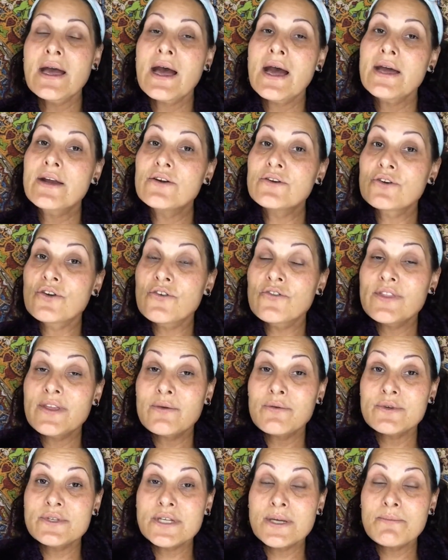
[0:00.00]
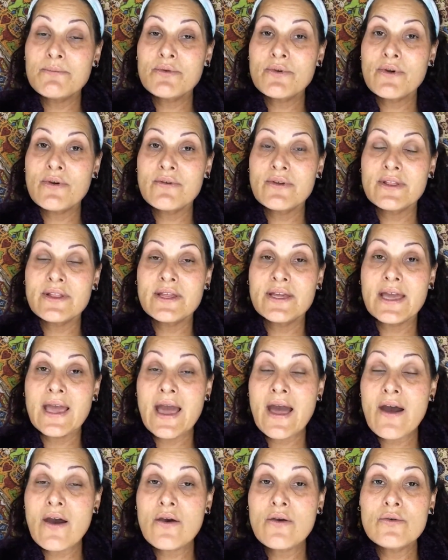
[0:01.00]
I don't know if they were temporarily
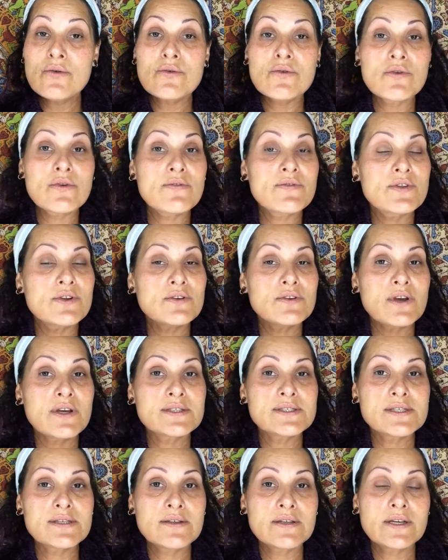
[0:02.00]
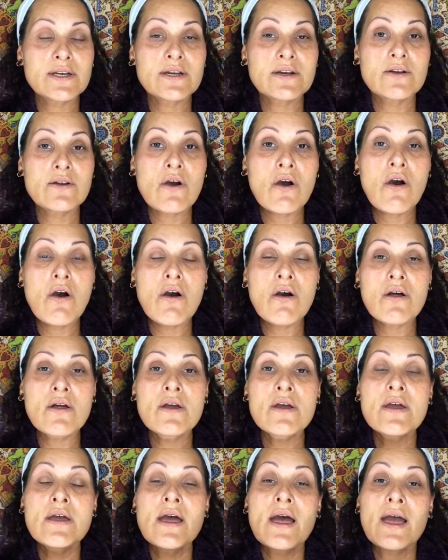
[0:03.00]
out or if they're not selling it at all.
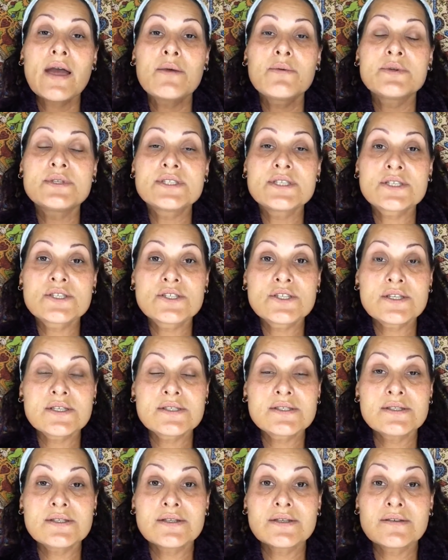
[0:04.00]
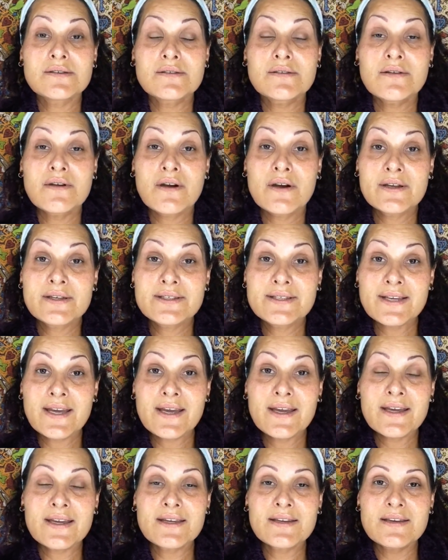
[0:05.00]
I would suggest to
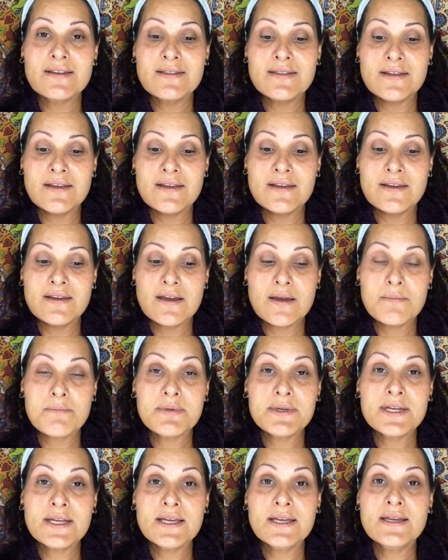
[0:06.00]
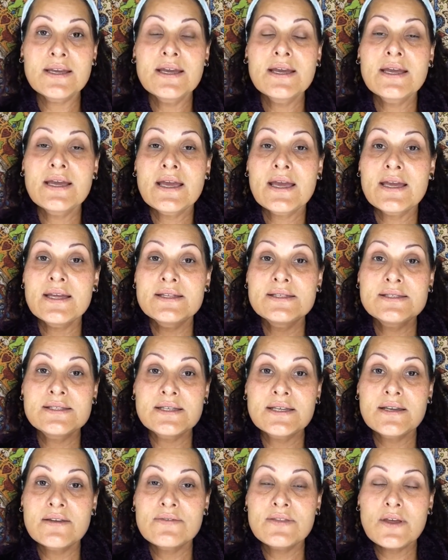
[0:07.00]
contact the company and
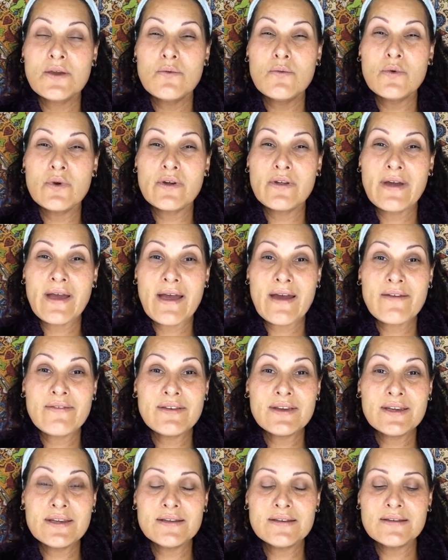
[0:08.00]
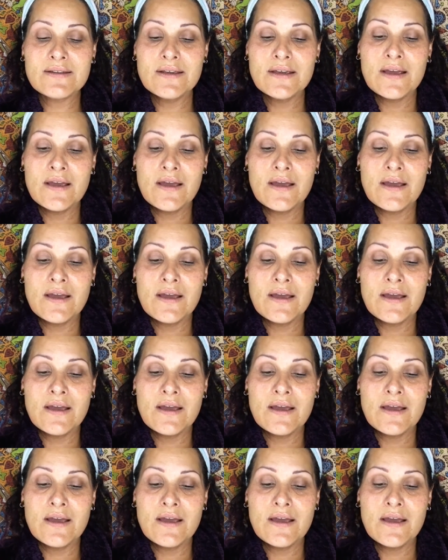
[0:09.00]
see if they will have it.